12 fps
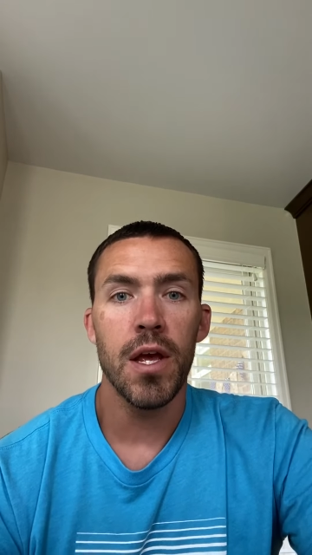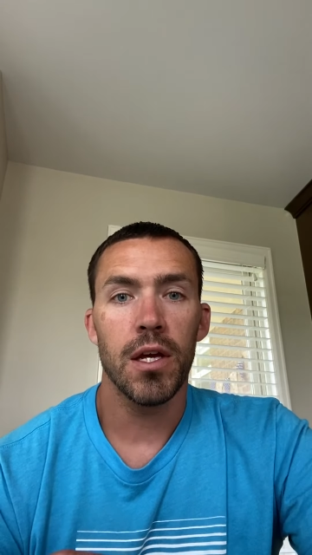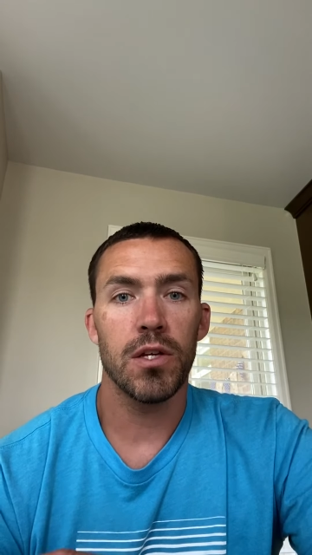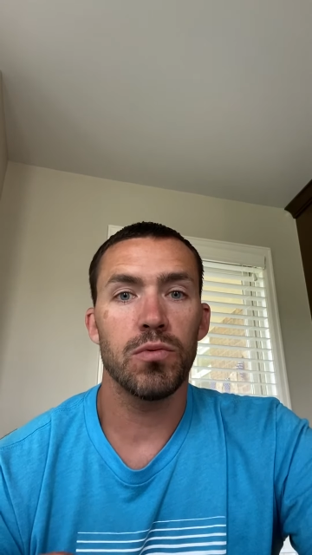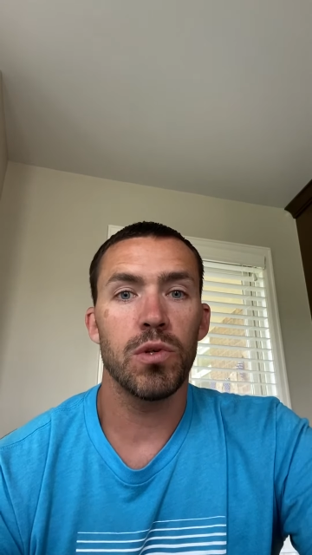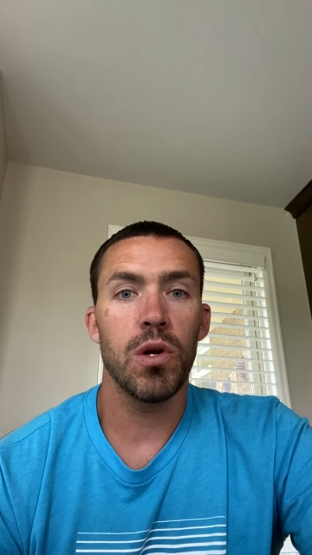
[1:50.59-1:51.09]

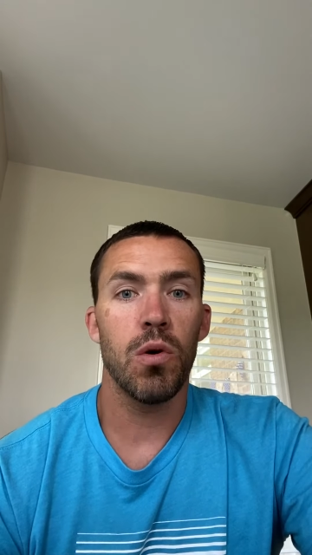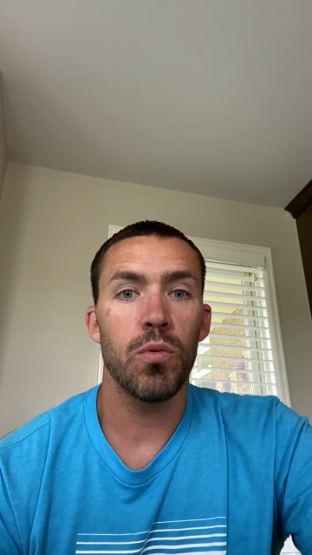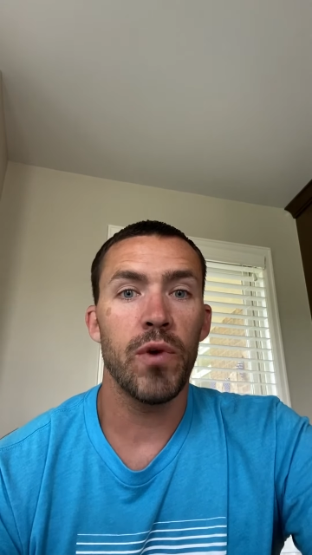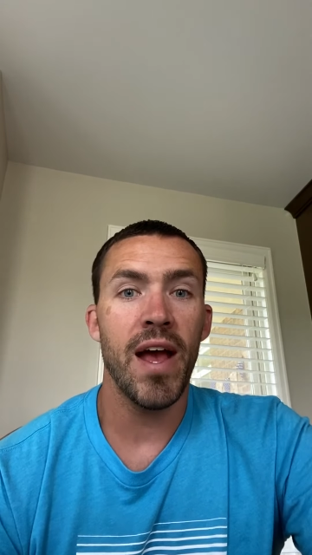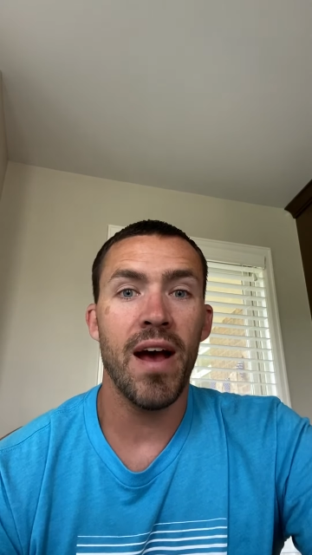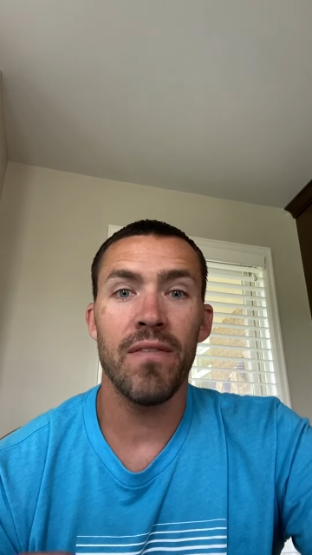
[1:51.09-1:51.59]
because we know when
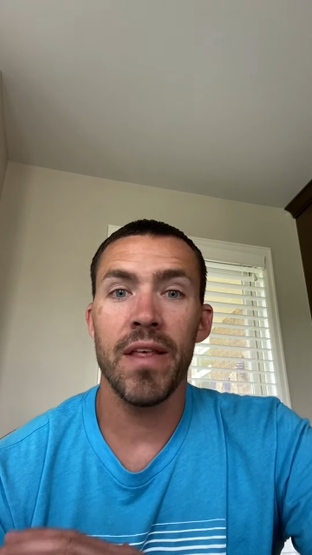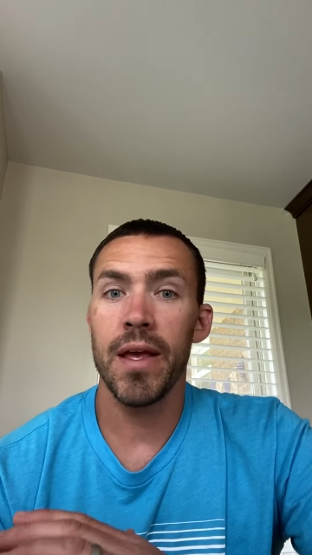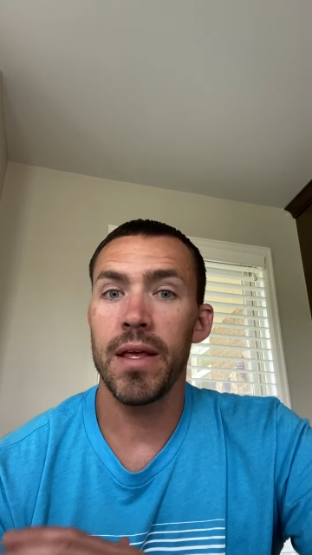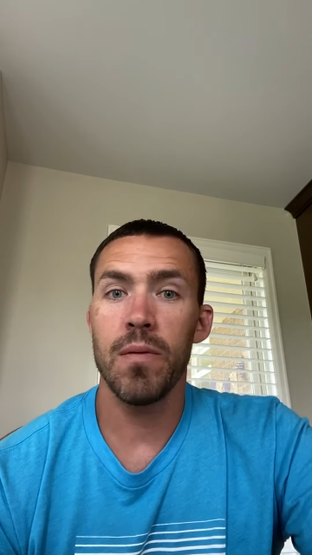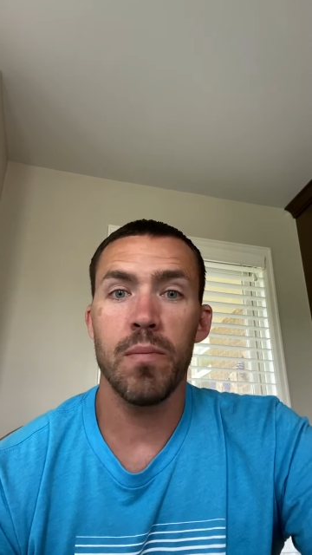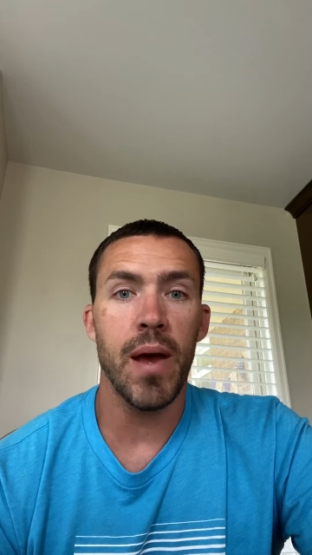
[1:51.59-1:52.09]
we have
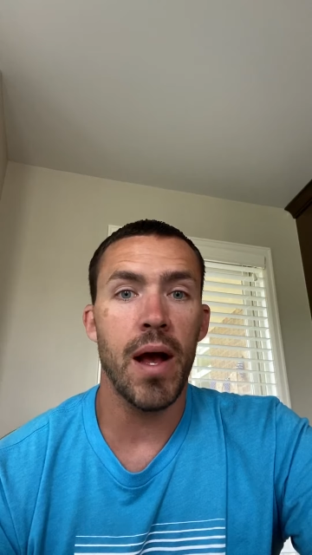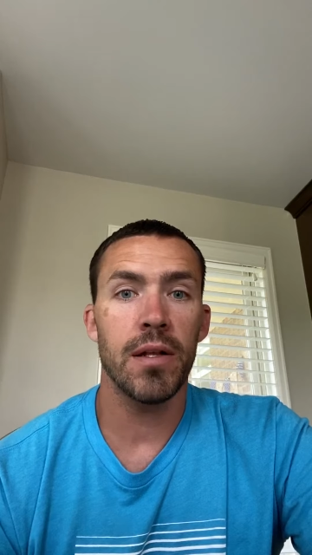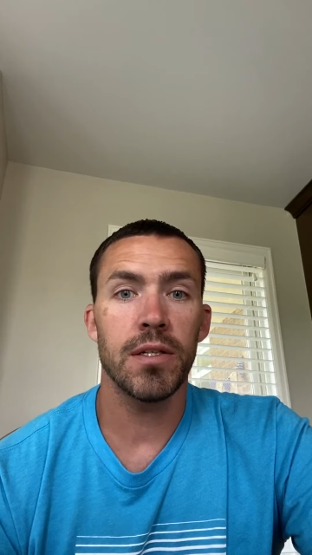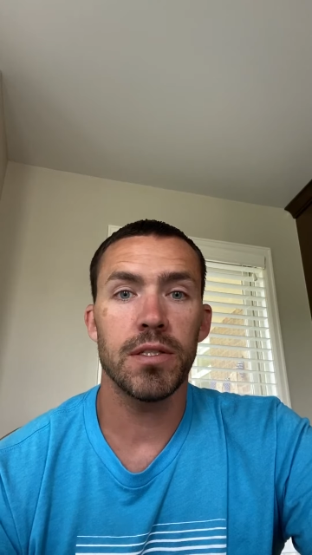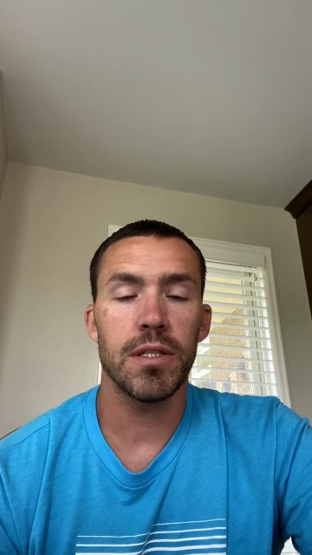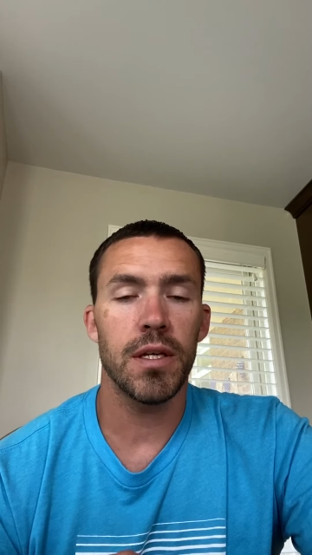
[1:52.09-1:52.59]
that
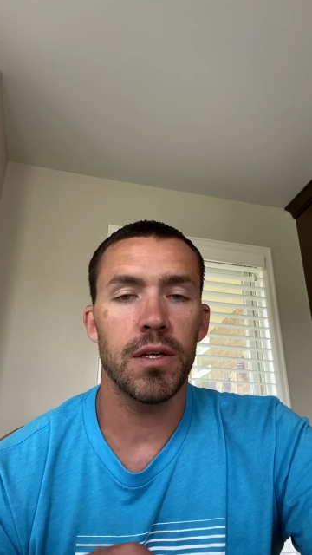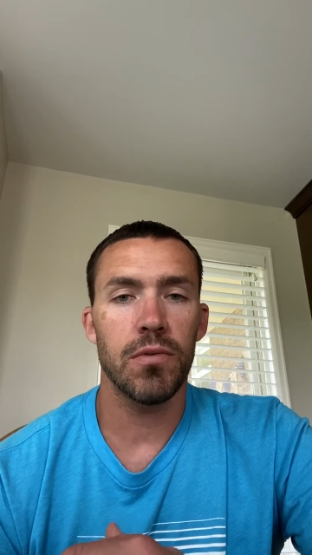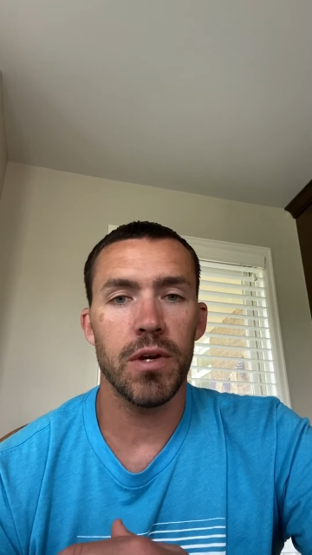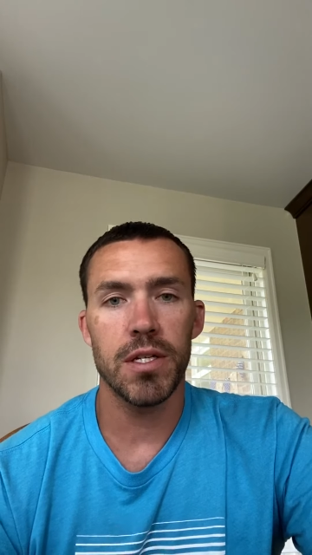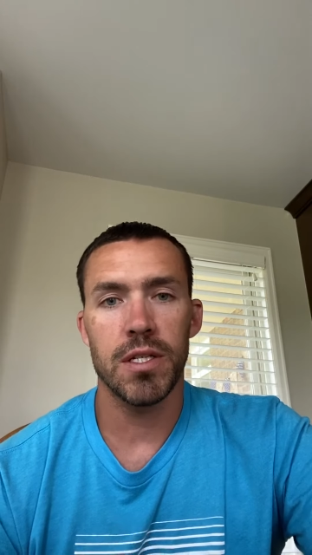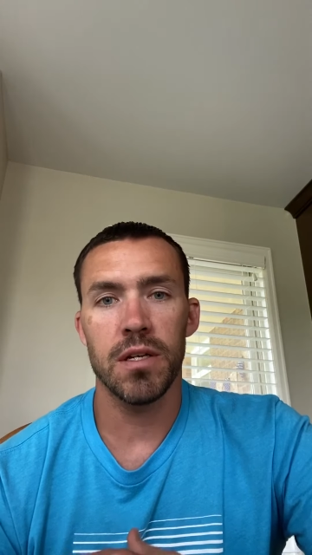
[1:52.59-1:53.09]
imbalance, it
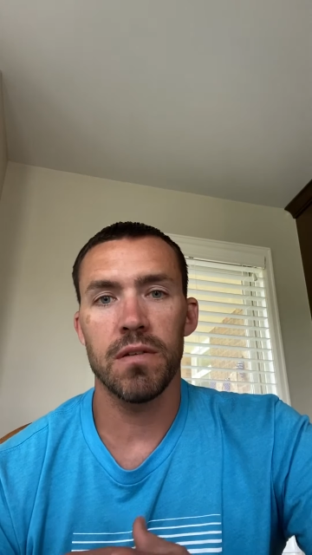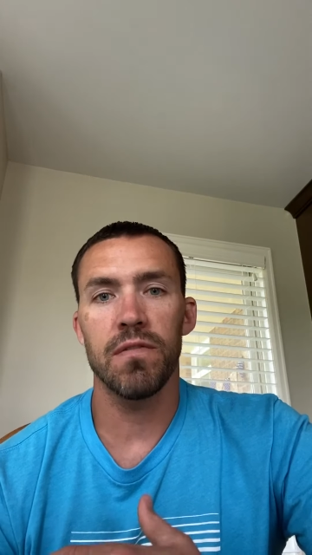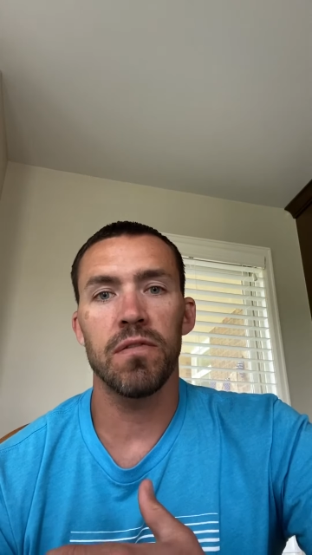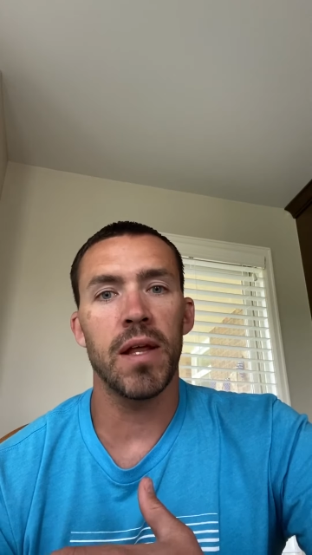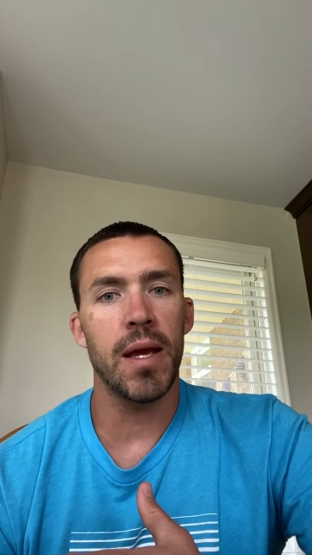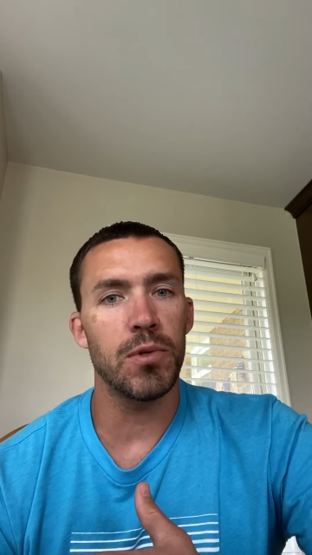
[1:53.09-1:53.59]
creates an
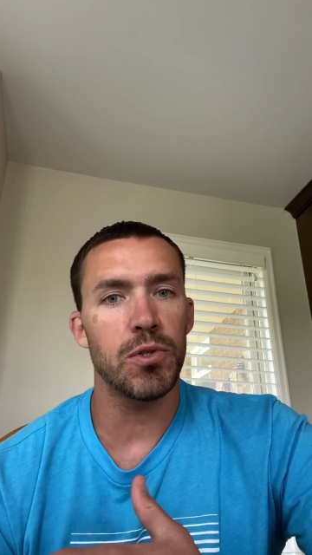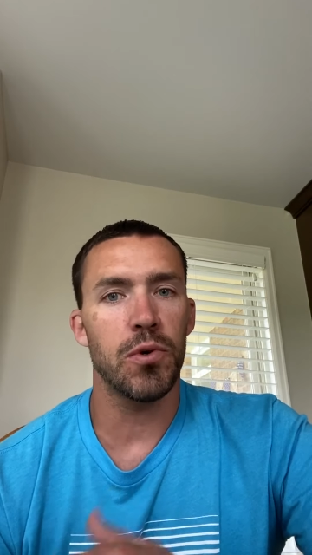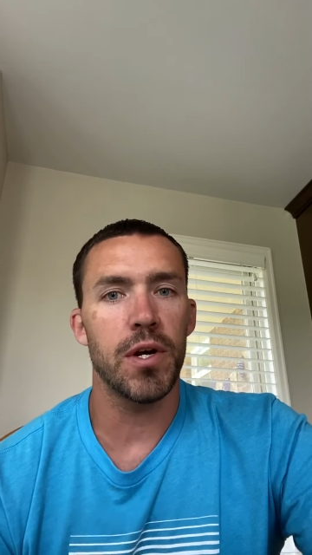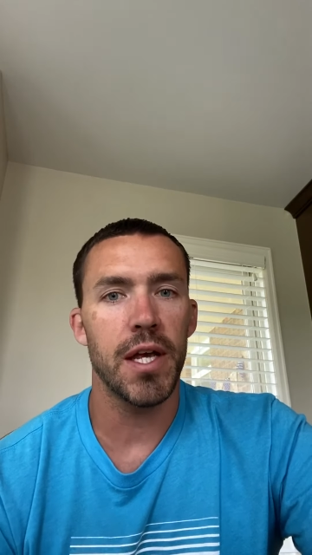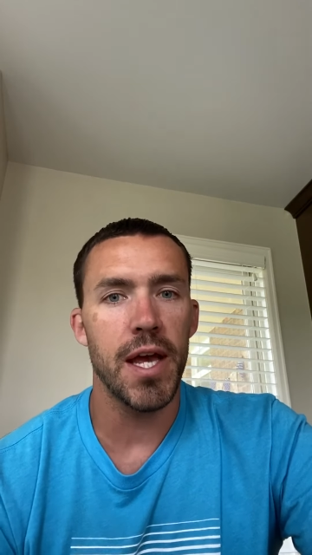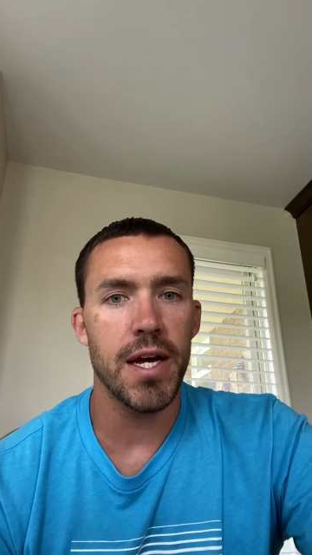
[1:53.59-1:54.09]

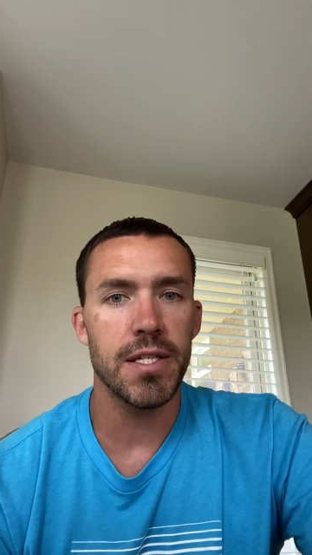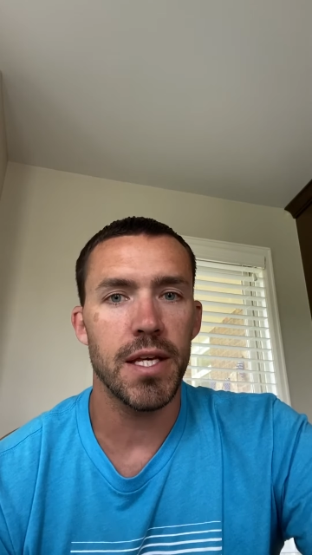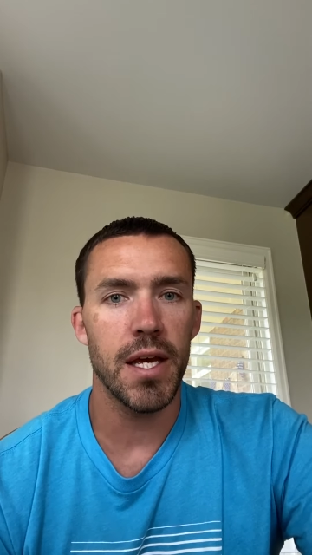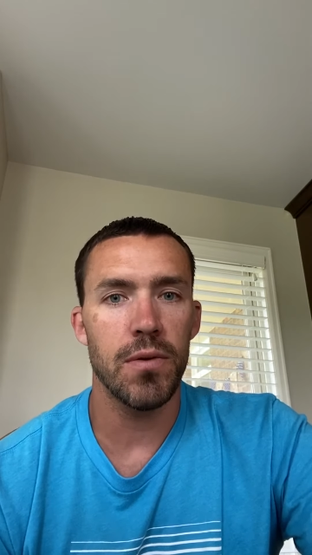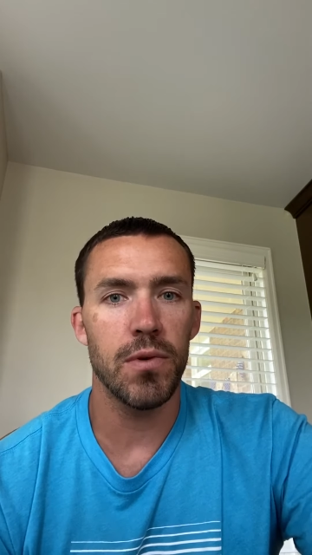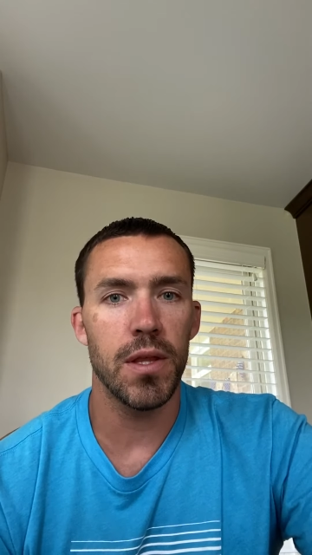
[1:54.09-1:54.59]
inflammatory
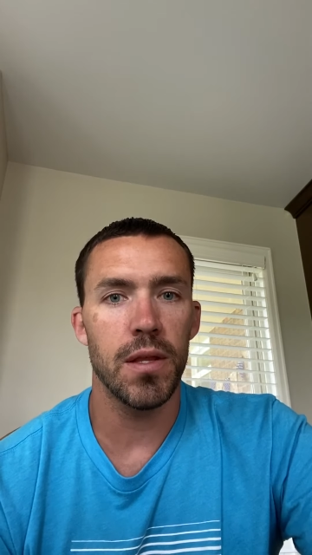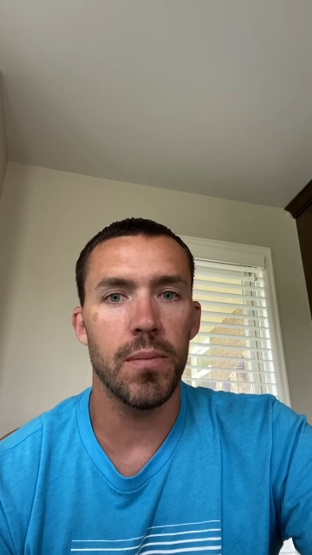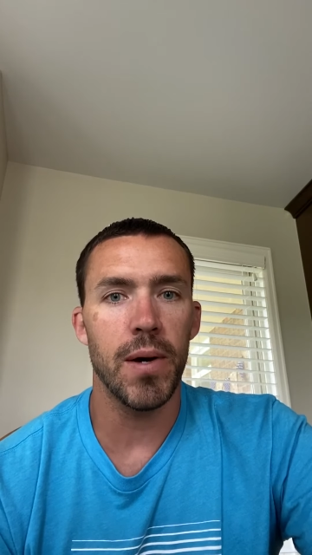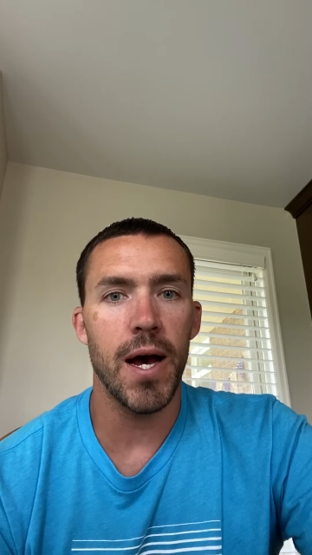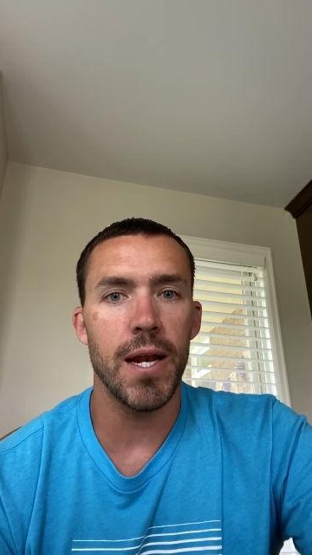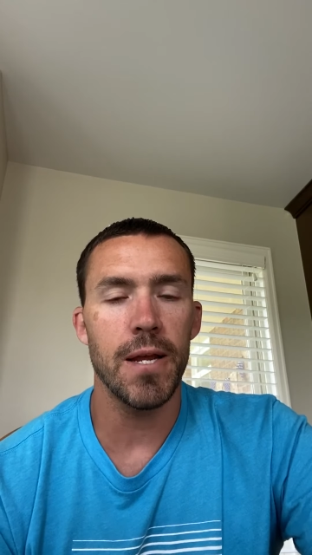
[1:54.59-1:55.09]
cascade within the
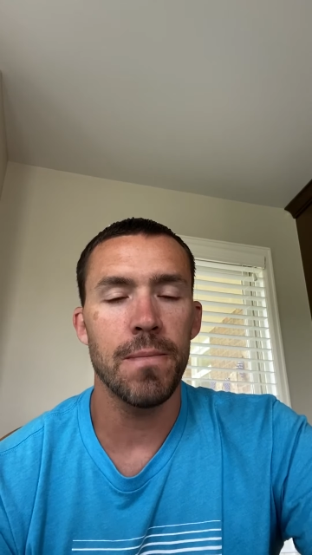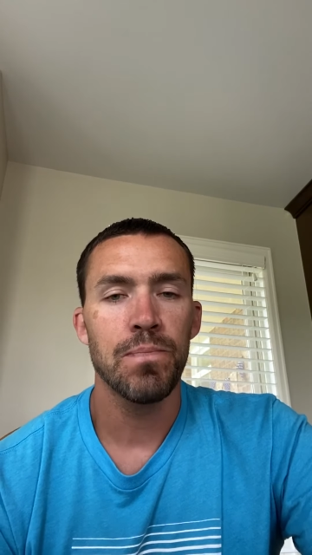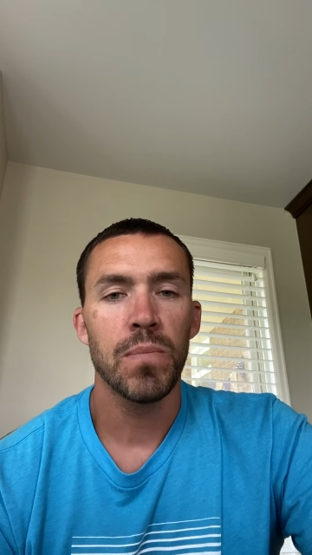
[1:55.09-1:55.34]
body.